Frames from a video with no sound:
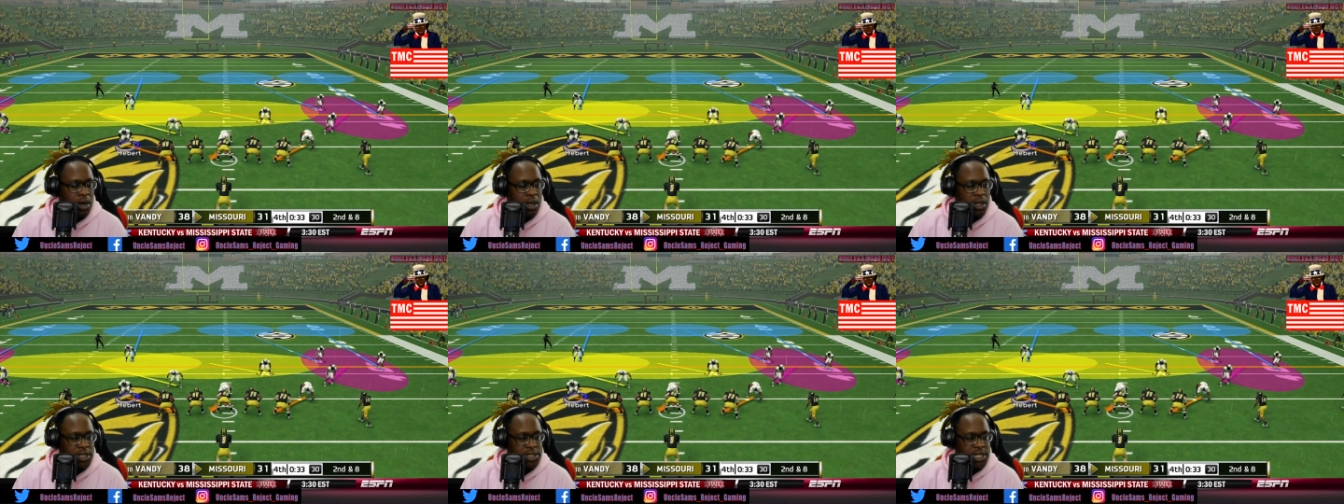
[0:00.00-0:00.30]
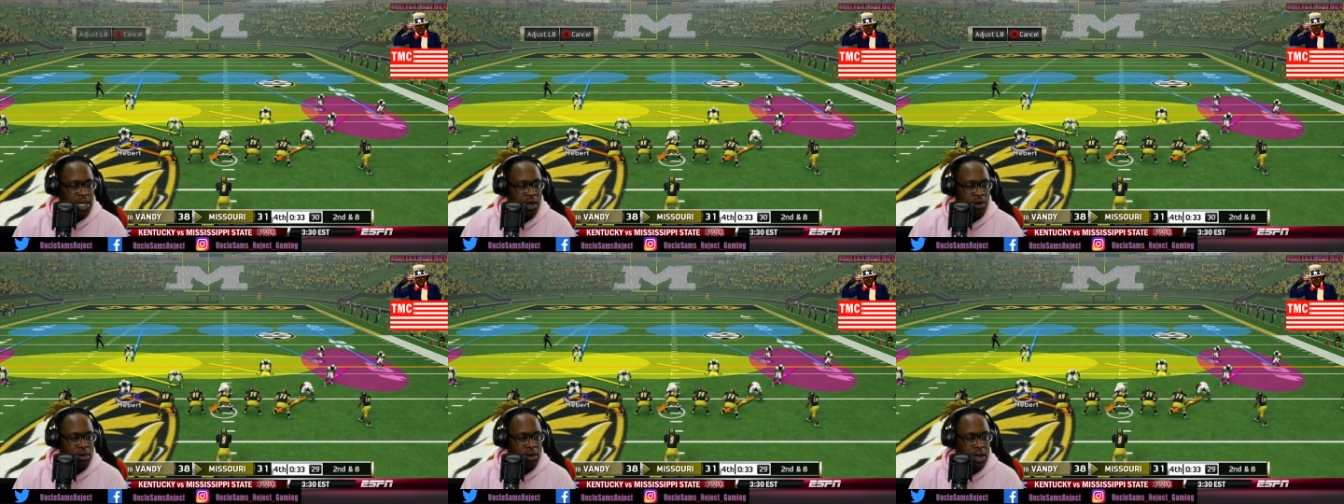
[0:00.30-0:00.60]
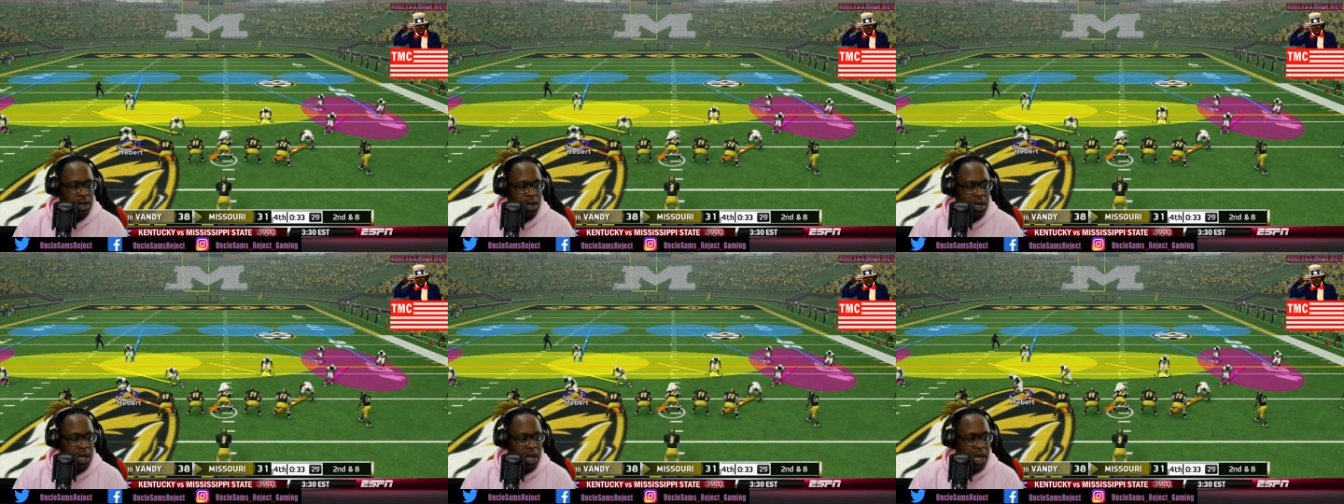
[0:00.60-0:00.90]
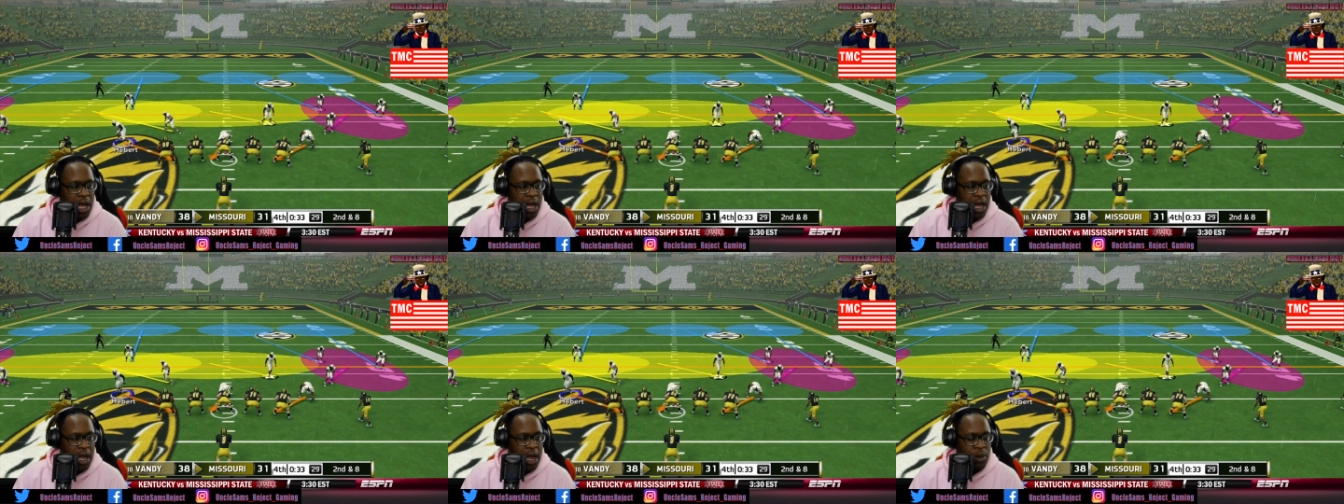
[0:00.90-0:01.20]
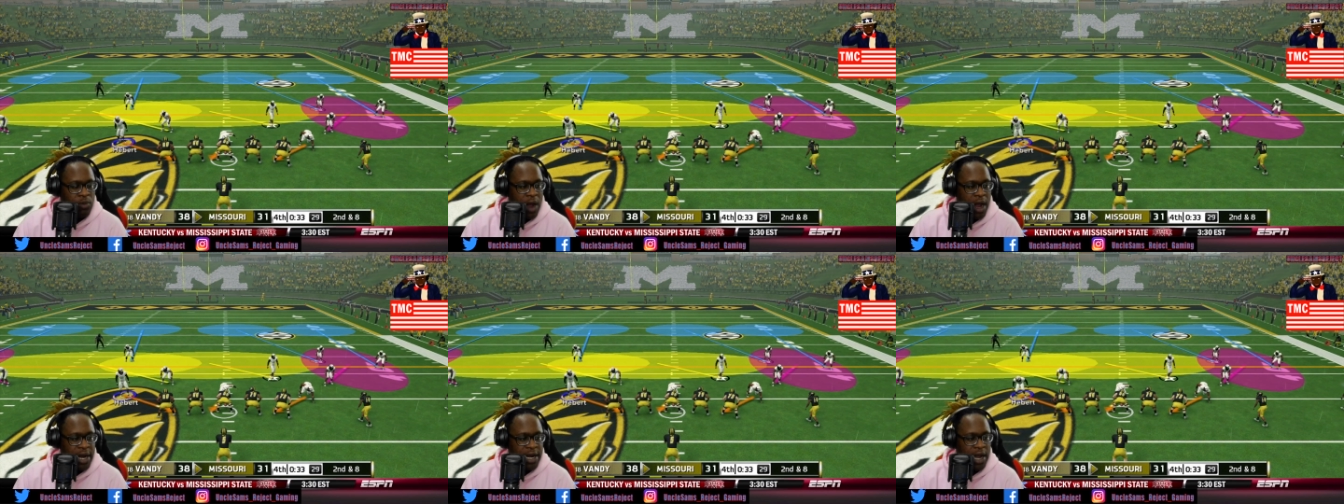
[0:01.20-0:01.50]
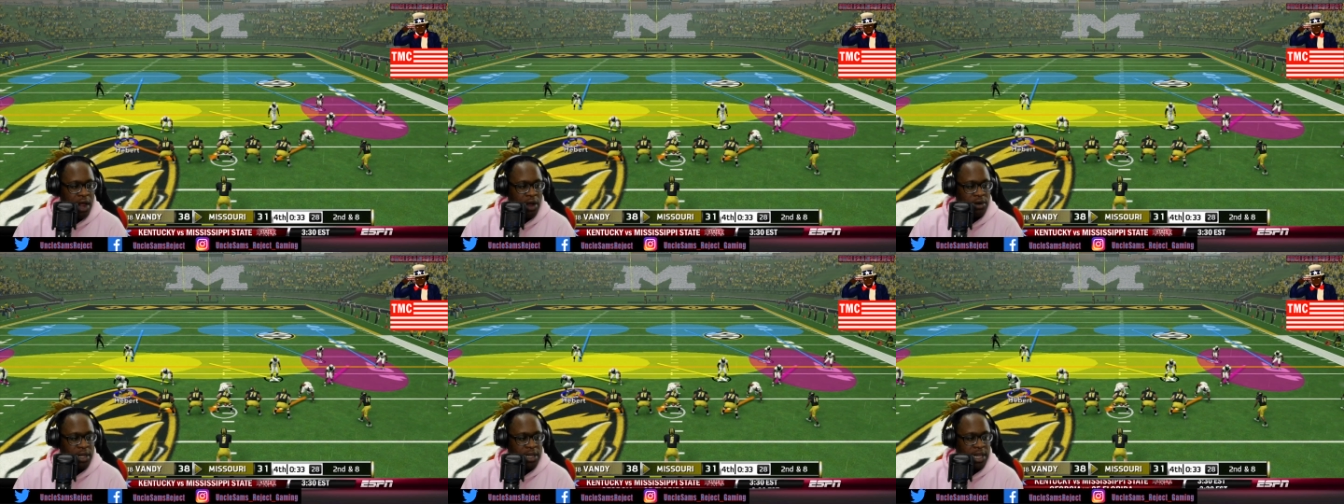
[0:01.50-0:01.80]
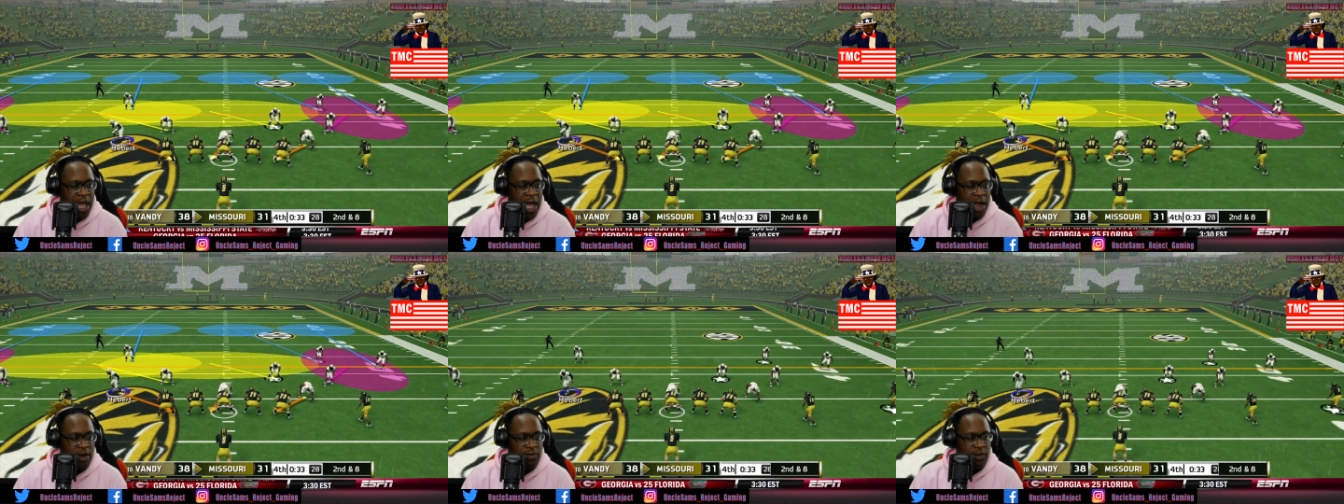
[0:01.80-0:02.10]
All right, let's go. I'm rocking out on
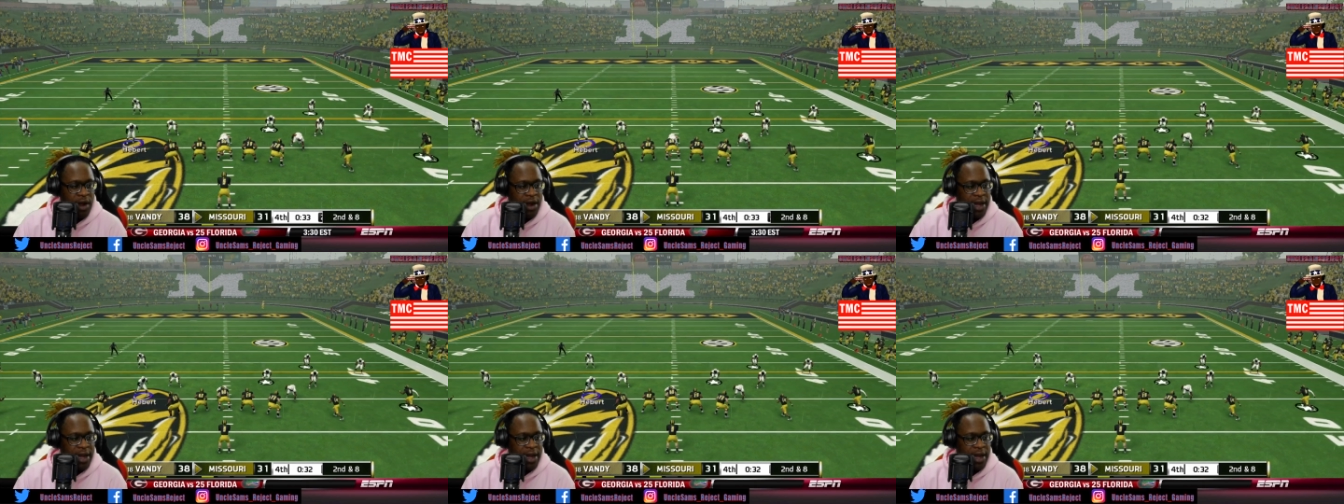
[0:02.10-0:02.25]
the line